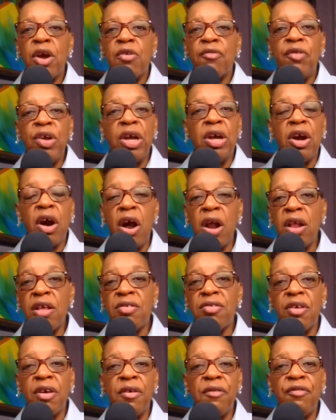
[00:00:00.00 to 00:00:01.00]

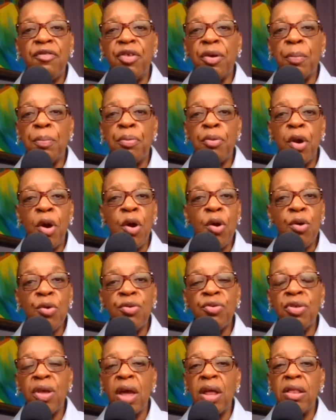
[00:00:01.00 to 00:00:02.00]
regardless of the
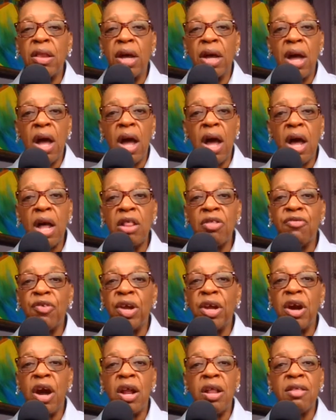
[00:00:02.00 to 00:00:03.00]
pros and the cons,
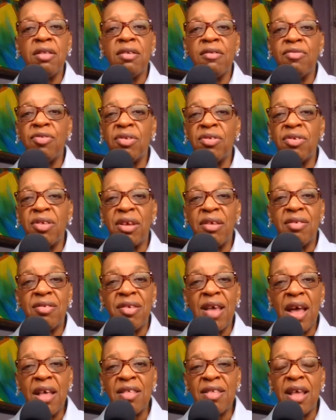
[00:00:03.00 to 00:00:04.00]
regardless of the
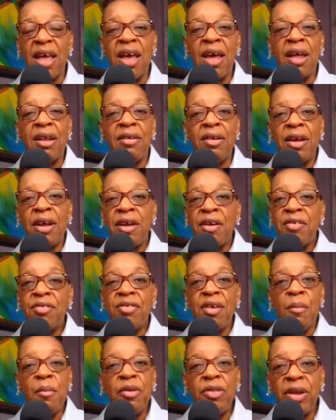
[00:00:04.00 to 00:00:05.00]
success and
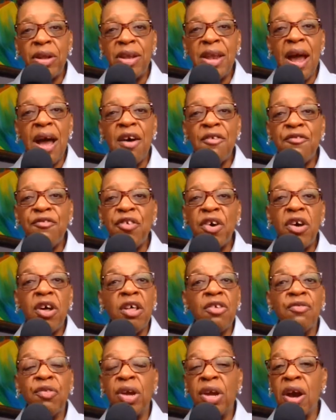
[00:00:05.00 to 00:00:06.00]
some of the
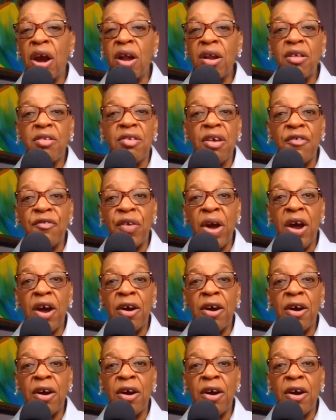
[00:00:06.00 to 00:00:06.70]
downfalls, regardless of